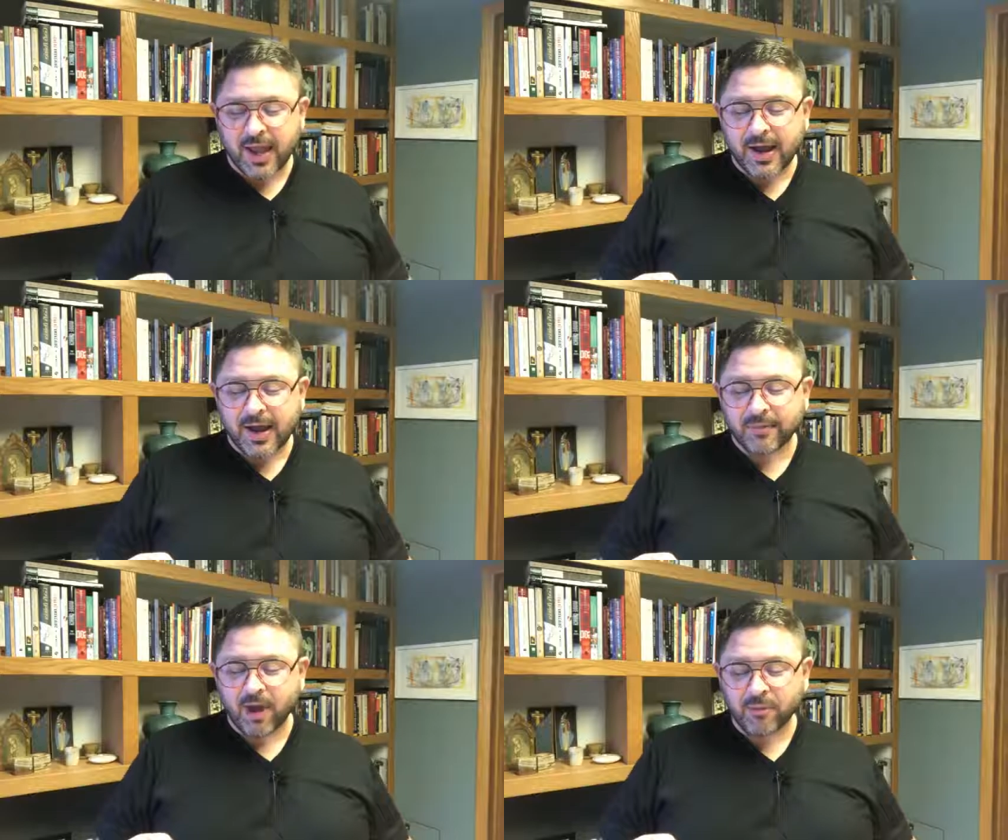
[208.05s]

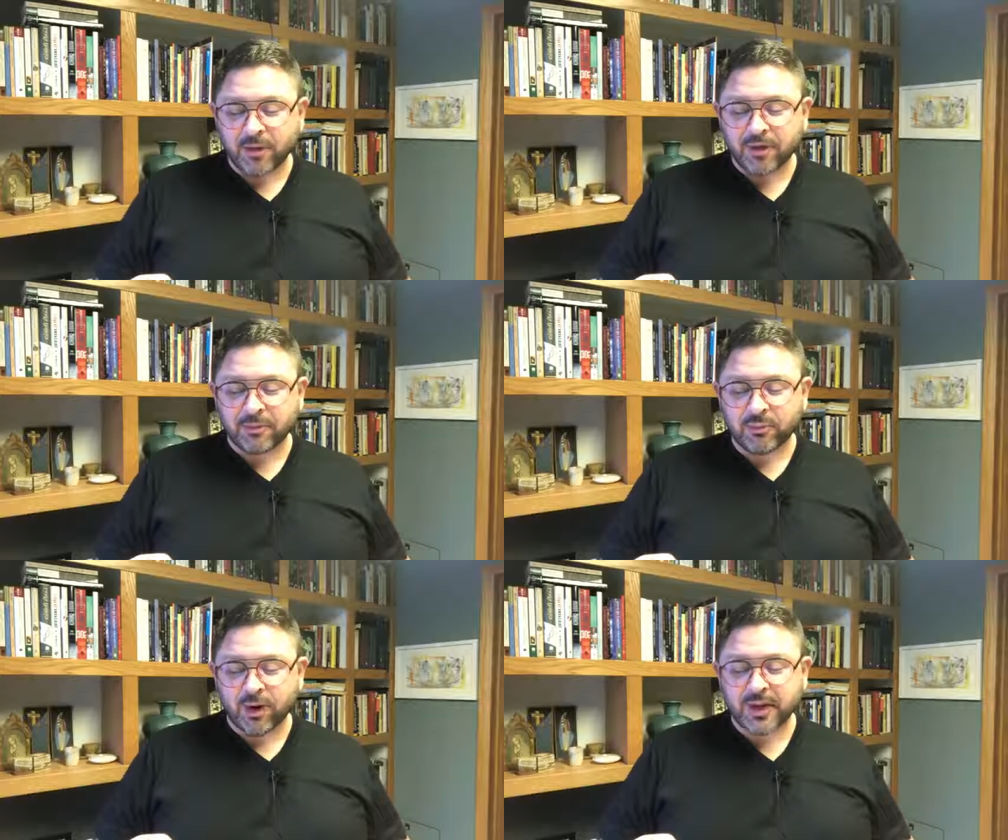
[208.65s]
uh, Help me to
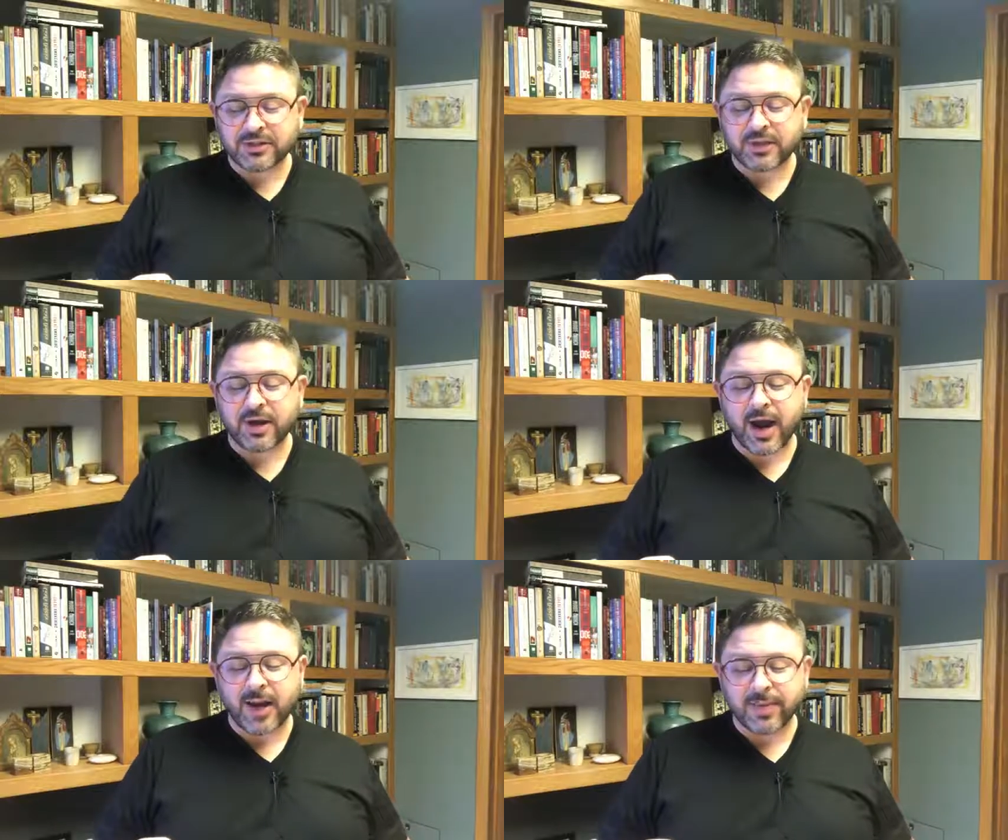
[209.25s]
embrace the
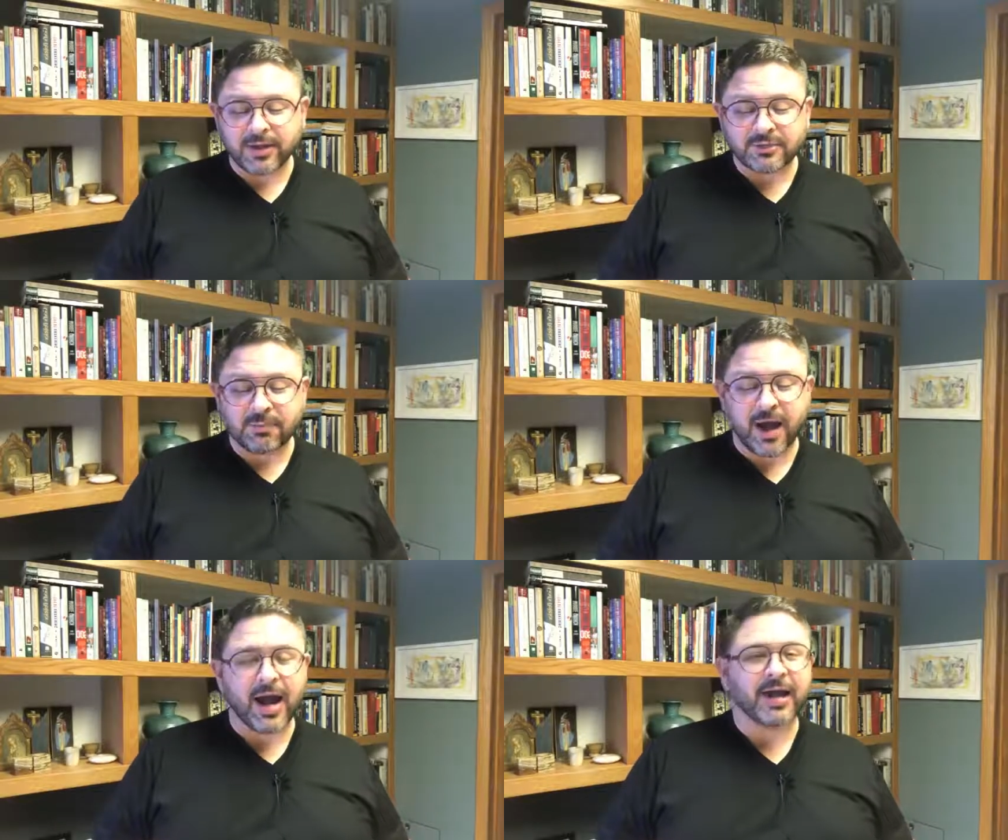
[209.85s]
time that is
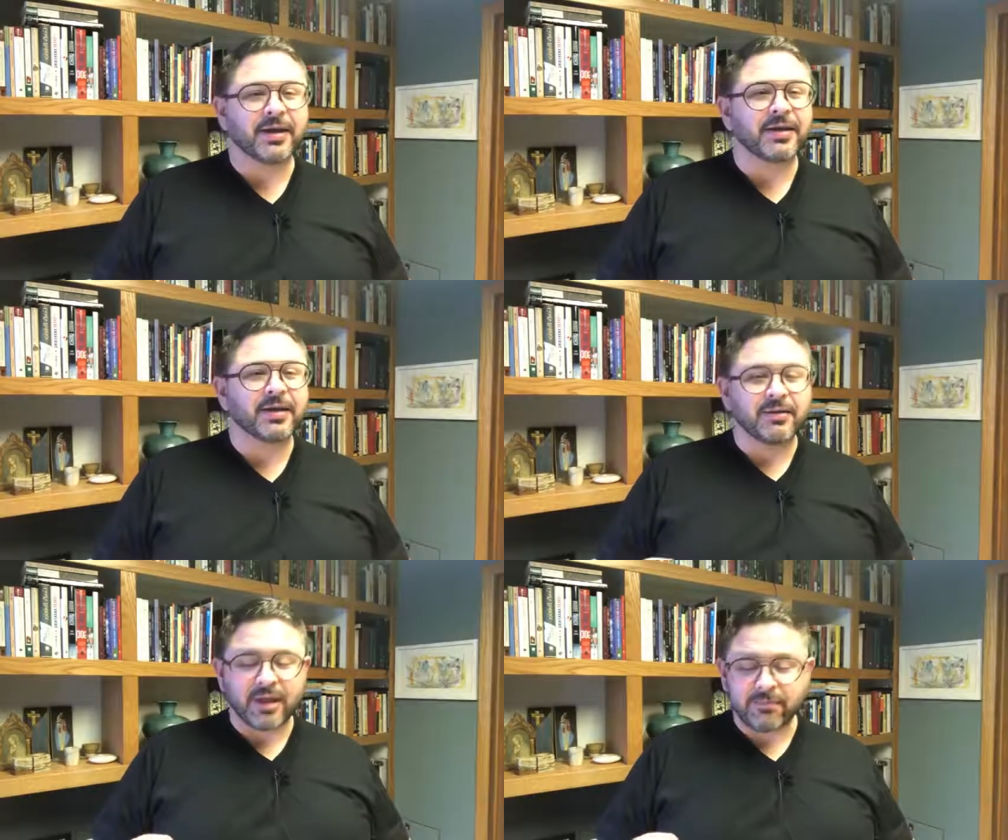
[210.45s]
mine
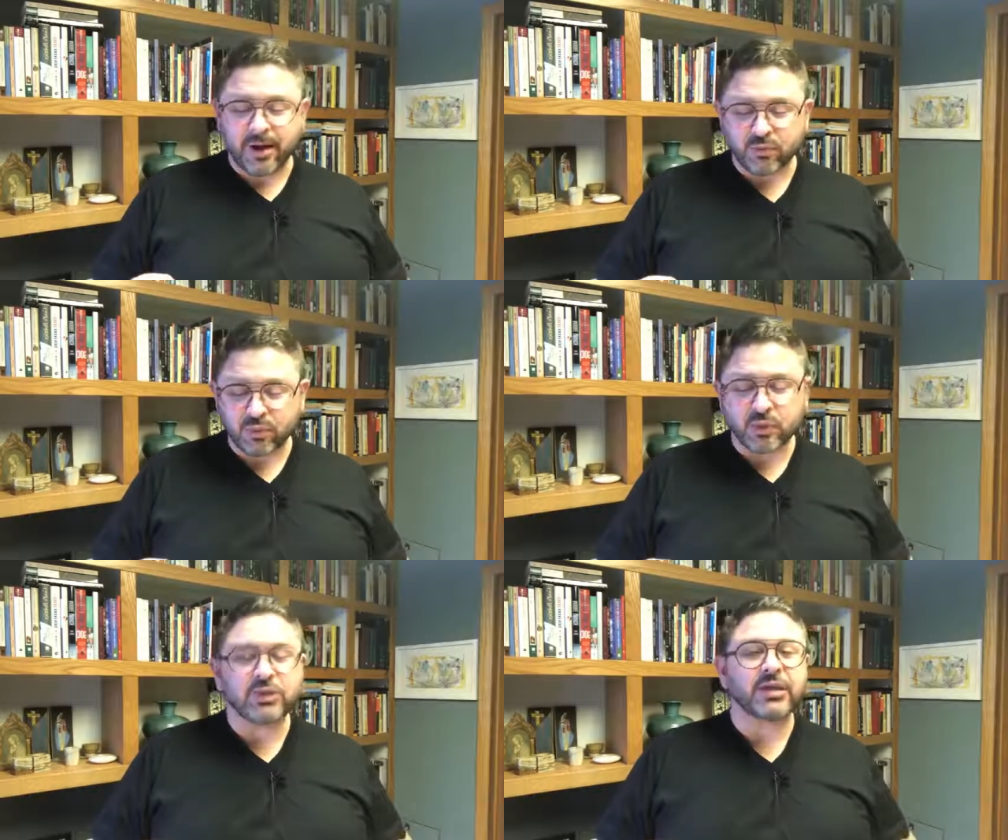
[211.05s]
that my
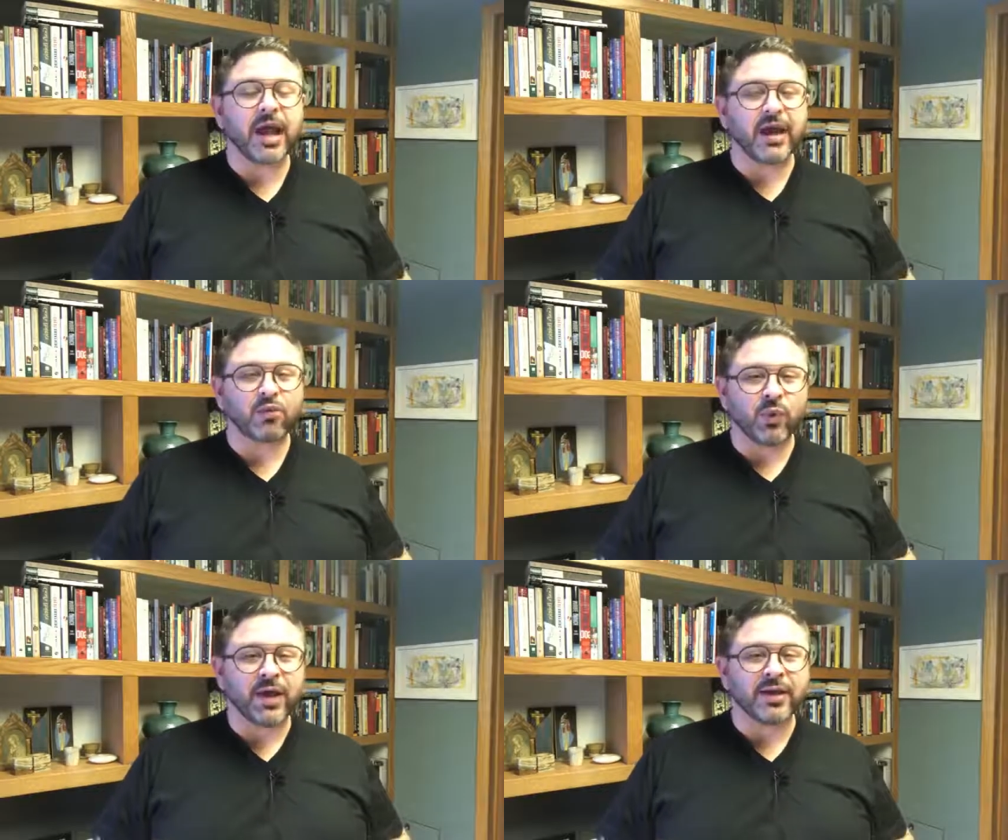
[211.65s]
roots
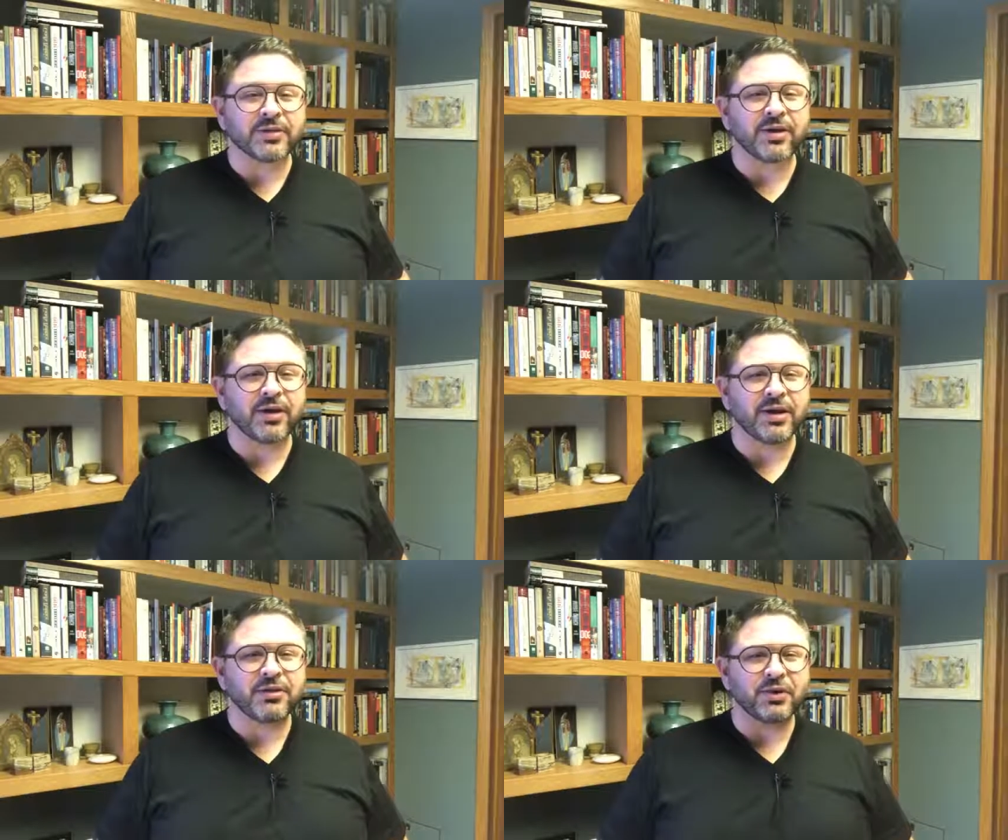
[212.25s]
and wings are
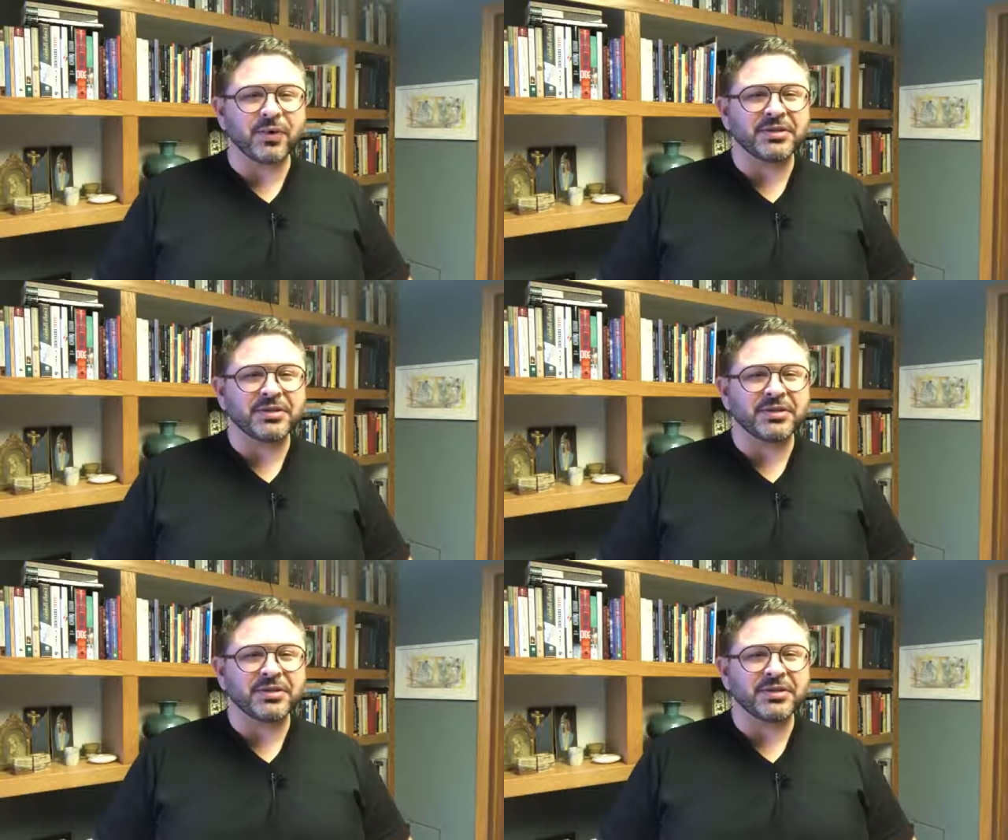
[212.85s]
in you.